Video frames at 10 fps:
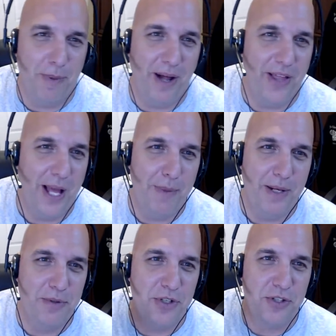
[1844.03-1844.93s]
about that, but
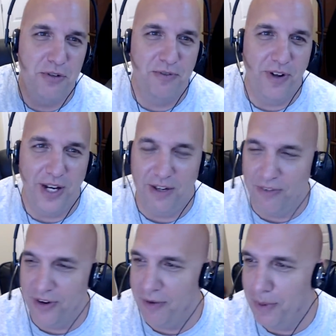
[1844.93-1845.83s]
it was just too funny in
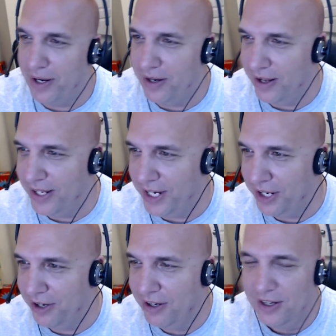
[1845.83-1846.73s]
front of everybody not to
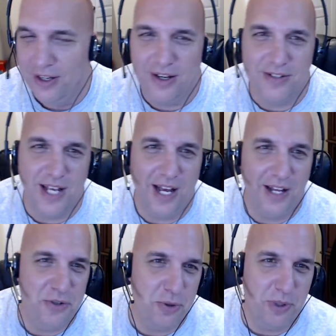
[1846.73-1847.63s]
hear because
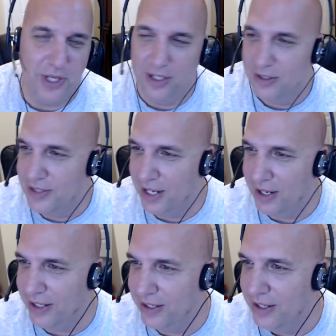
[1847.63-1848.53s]
I enjoy
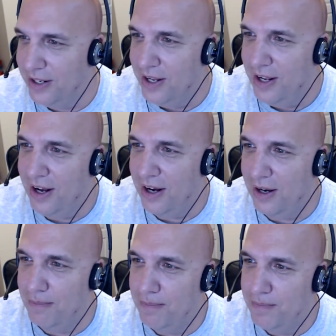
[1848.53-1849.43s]
telling it.
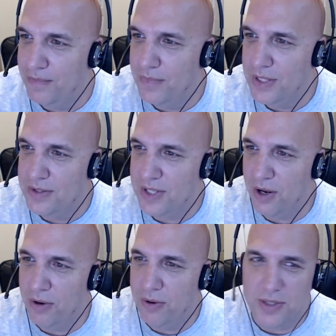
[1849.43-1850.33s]
Um,
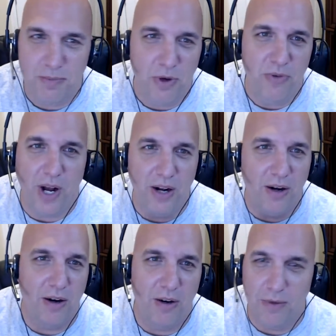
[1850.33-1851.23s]
so let's move right
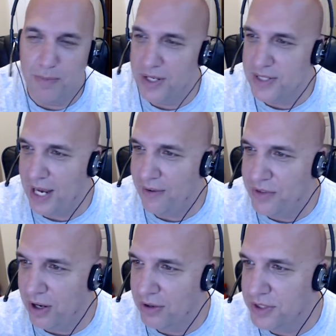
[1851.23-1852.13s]
along because I've
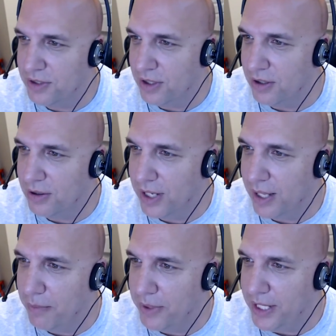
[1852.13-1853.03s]
talked too long
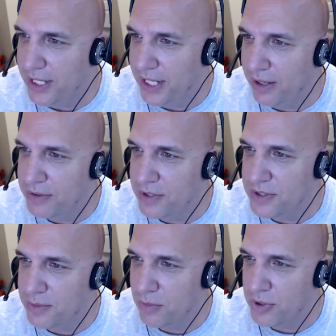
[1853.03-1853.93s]
and we need to get on to
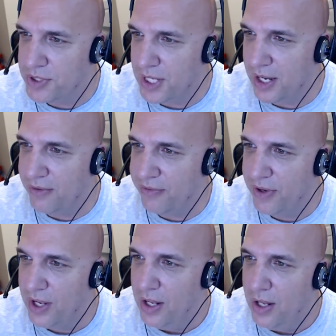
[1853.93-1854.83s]
some more stuff.
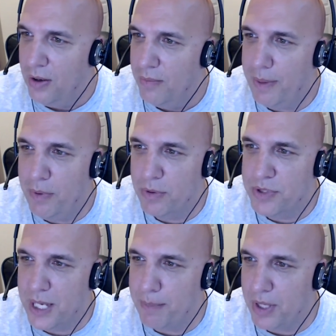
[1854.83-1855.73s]
Maybe we'll
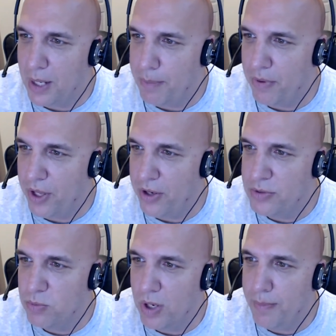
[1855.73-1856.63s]
skip a couple of
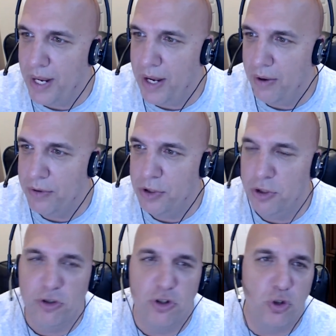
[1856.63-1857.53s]
those. What about
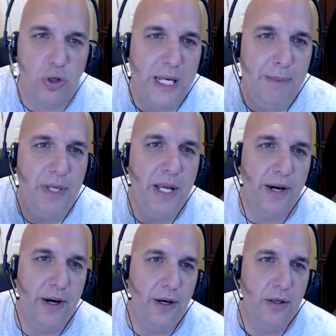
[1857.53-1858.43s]
your dream
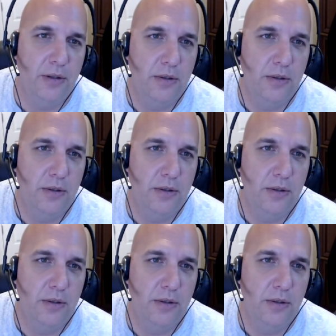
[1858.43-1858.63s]
gear,